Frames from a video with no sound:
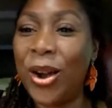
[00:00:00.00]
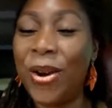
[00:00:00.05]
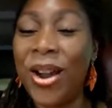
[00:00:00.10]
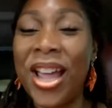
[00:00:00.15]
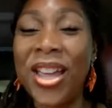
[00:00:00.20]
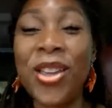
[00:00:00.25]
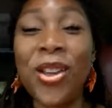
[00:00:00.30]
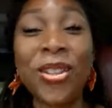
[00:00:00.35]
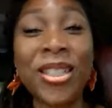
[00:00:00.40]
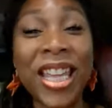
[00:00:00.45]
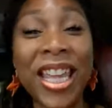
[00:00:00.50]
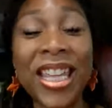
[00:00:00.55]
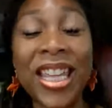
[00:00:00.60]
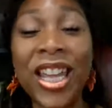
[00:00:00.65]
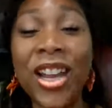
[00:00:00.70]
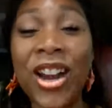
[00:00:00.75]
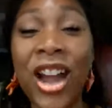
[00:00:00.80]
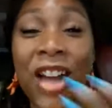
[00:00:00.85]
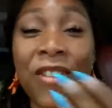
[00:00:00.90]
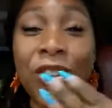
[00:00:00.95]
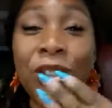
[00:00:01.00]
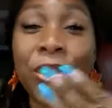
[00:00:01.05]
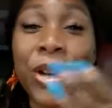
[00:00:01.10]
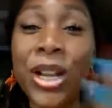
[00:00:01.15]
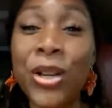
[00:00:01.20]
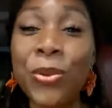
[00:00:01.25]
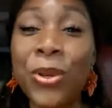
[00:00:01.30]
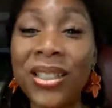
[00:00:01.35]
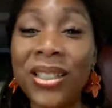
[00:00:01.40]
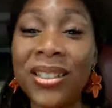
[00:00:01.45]
All right, y'all take care. Have a
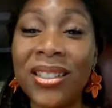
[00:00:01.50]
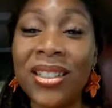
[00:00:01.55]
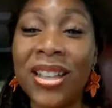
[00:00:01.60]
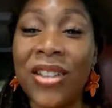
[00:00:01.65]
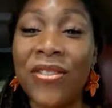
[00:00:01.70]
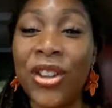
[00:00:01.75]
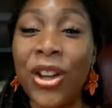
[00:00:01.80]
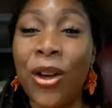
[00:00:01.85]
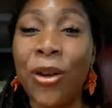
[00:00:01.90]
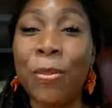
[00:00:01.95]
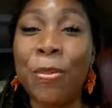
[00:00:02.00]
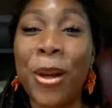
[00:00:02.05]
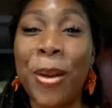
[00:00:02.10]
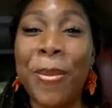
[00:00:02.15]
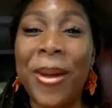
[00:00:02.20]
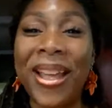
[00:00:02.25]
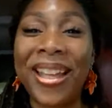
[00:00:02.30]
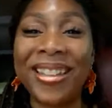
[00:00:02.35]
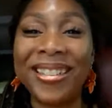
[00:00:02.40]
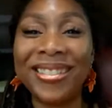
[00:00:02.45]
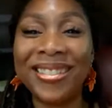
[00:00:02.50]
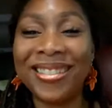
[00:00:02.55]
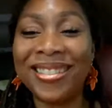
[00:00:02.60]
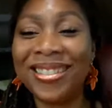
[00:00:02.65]
great one. Love y'all. Bye bye.